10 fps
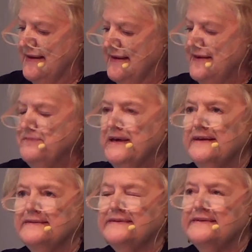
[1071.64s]
He
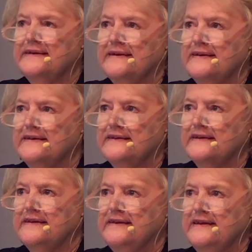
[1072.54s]
meant,
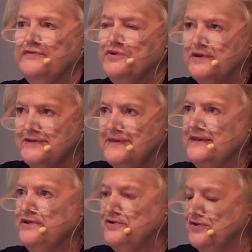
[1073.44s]
if you
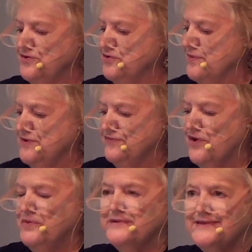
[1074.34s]
continue to do what you've
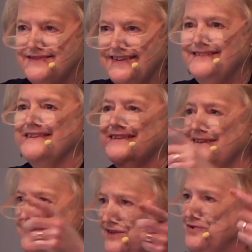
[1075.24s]
always done and
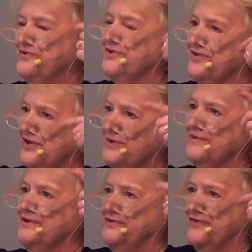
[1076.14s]
continue to thought
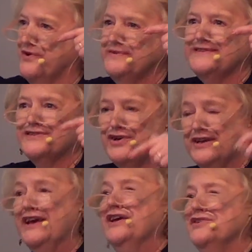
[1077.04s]
what you've always
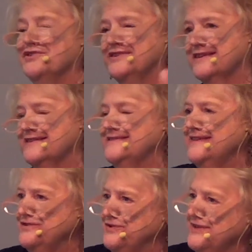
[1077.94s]
thought, you're going to
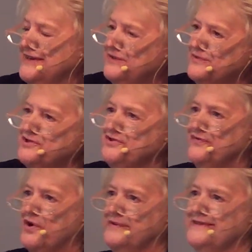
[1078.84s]
continue to get what you've
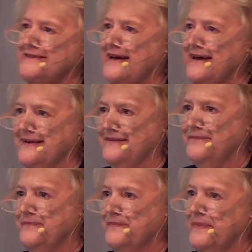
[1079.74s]
always got.
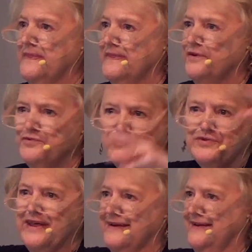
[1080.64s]
Don't do
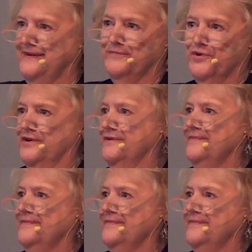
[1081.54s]
that anymore.